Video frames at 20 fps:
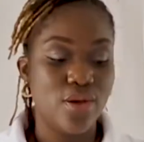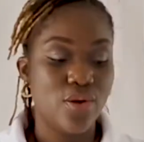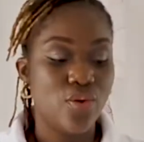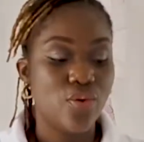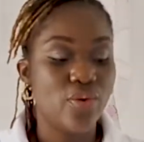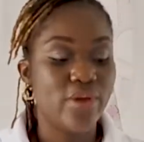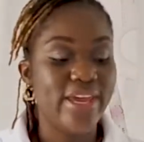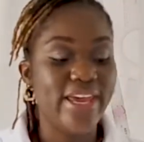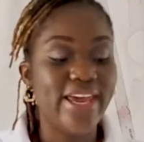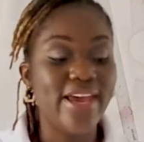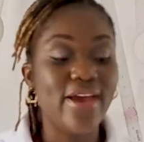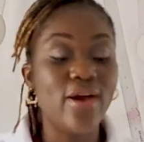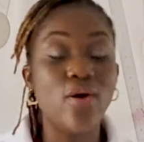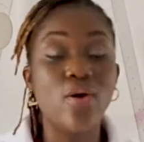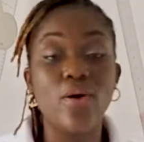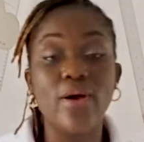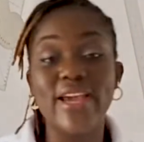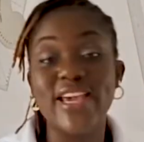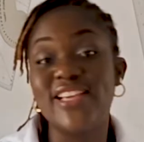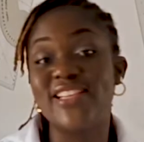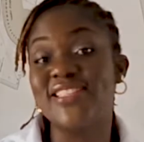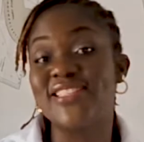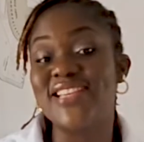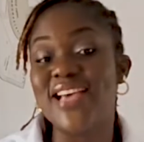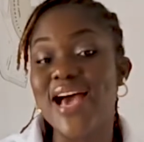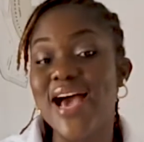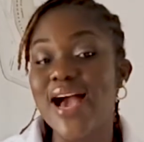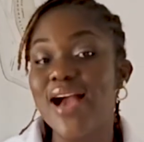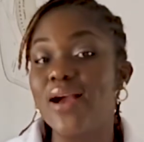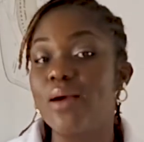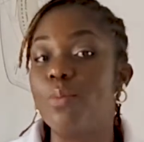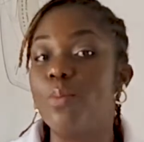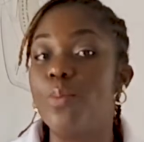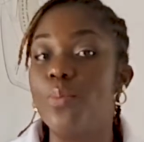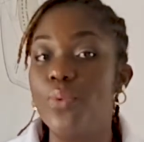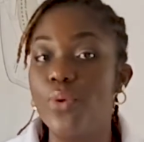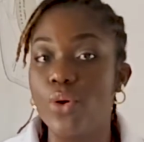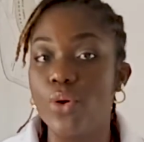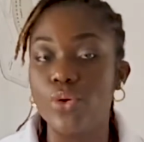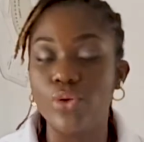okay, or a tag
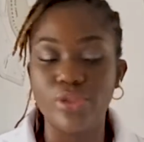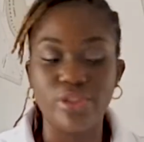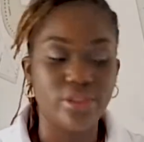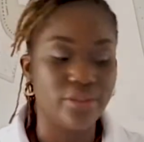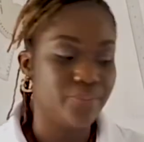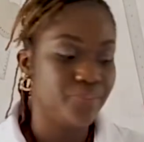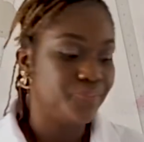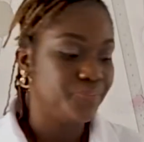board